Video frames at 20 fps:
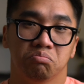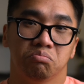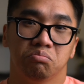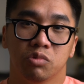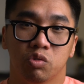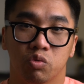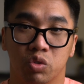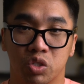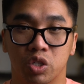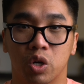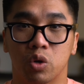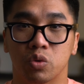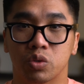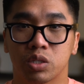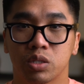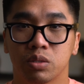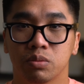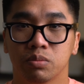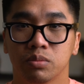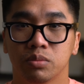
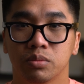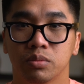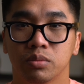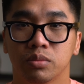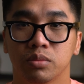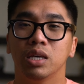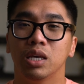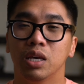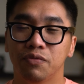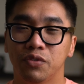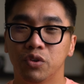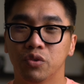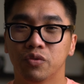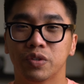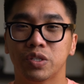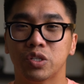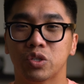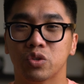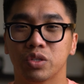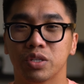results. If you've
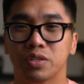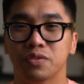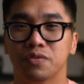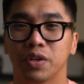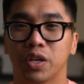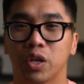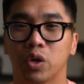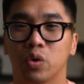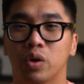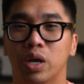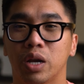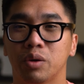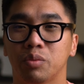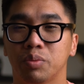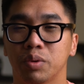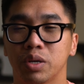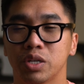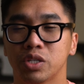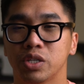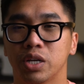enjoyed this video, I'd
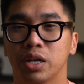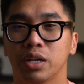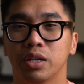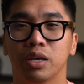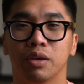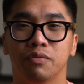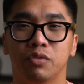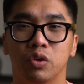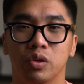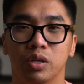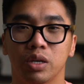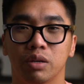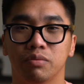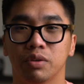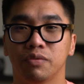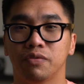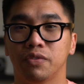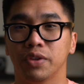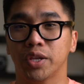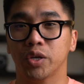appreciate it if you can give
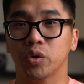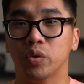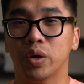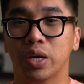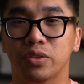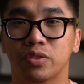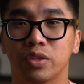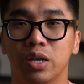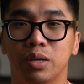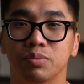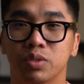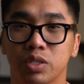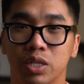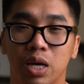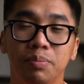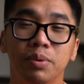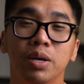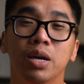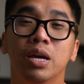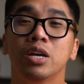the video a thumbs
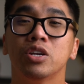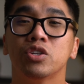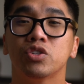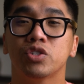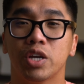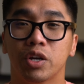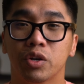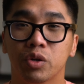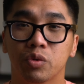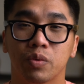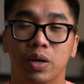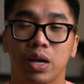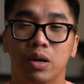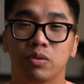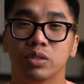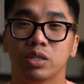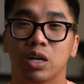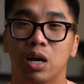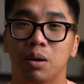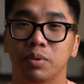up, share it
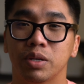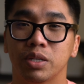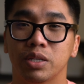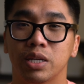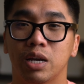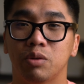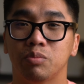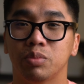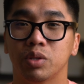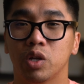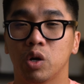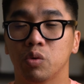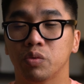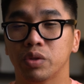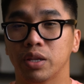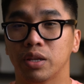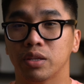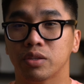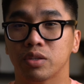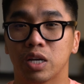around, comment down below with
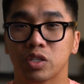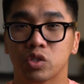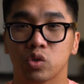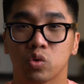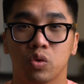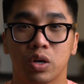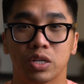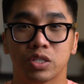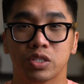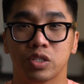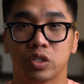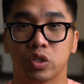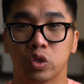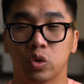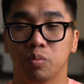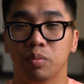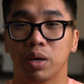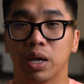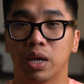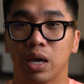any thoughts or questions that
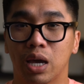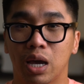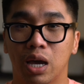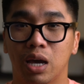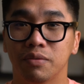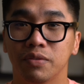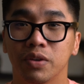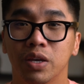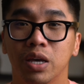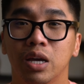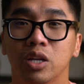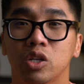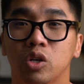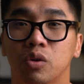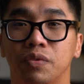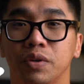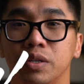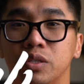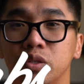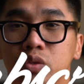you may have.
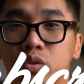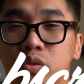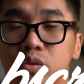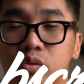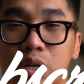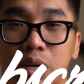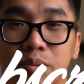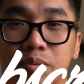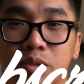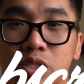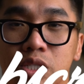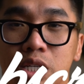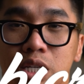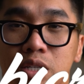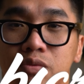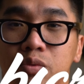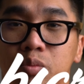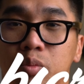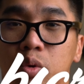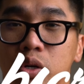Don't forget to subscribe to this channel
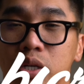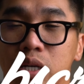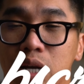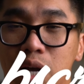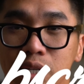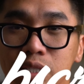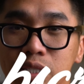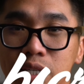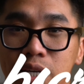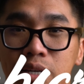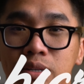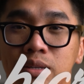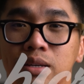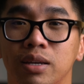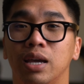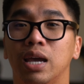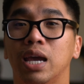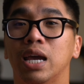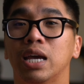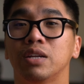for more content.
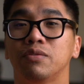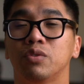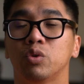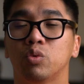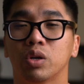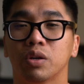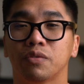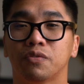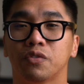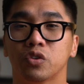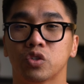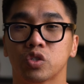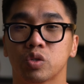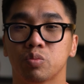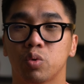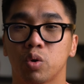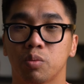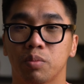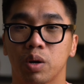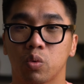And if you want to further
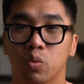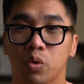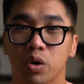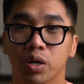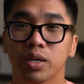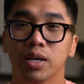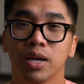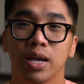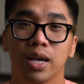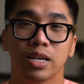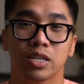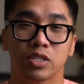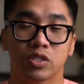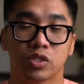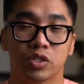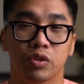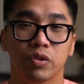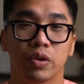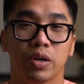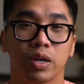support my work,
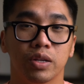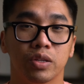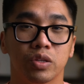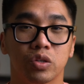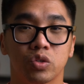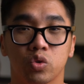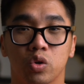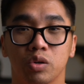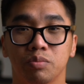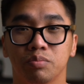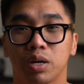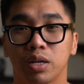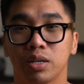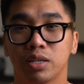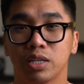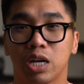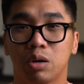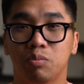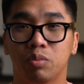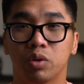consider hitting the join button
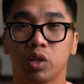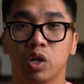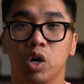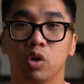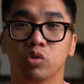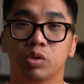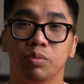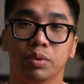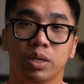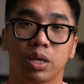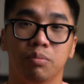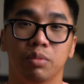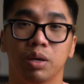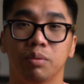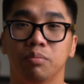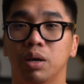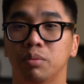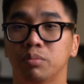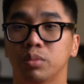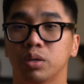down below to become a
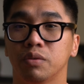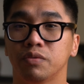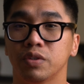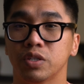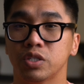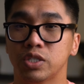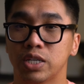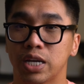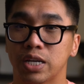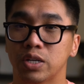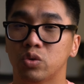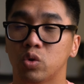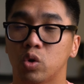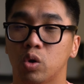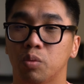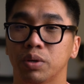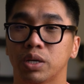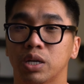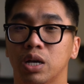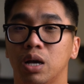member of this channel
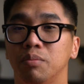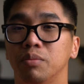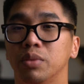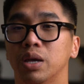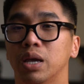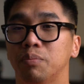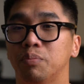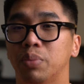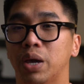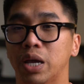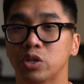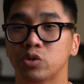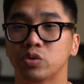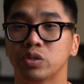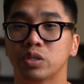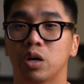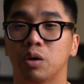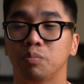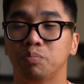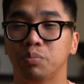or become a
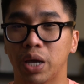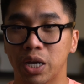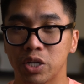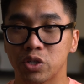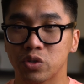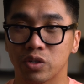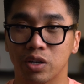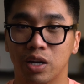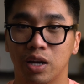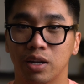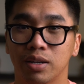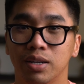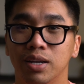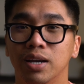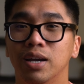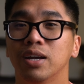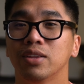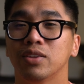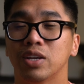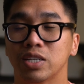patron on Patreon.
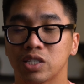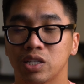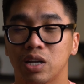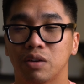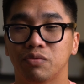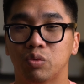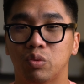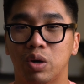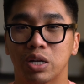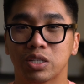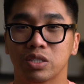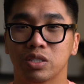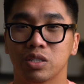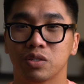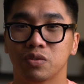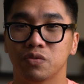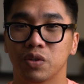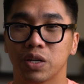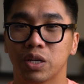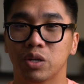Thanks a lot for watching
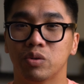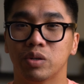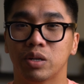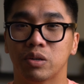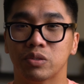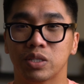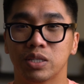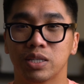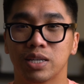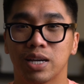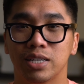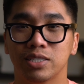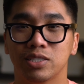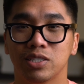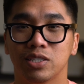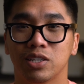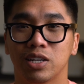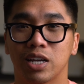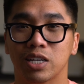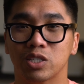this video, and I'll see you guys
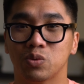in the next